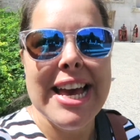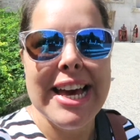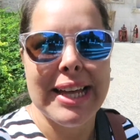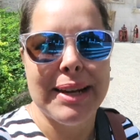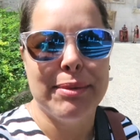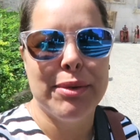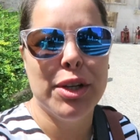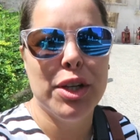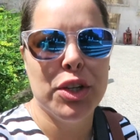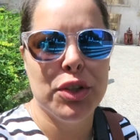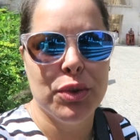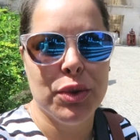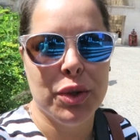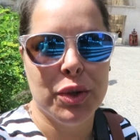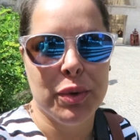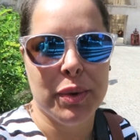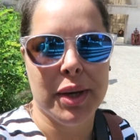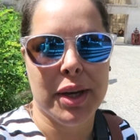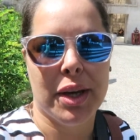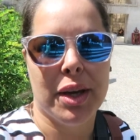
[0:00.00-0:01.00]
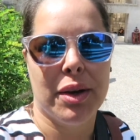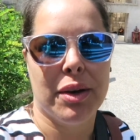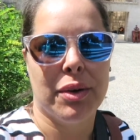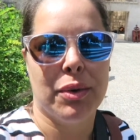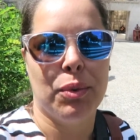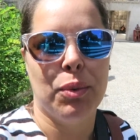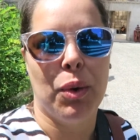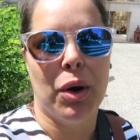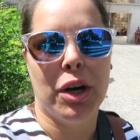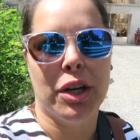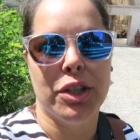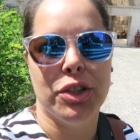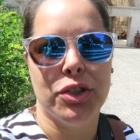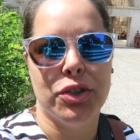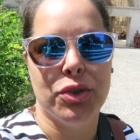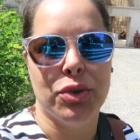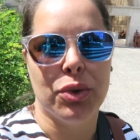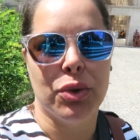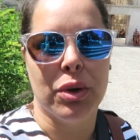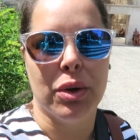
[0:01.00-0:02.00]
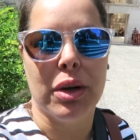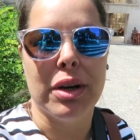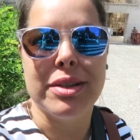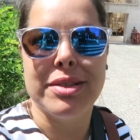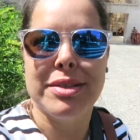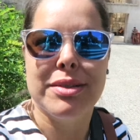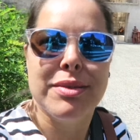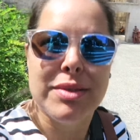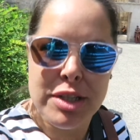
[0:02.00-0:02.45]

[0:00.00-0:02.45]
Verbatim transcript: and I'm gonna do a quick walk-in tour, a uh,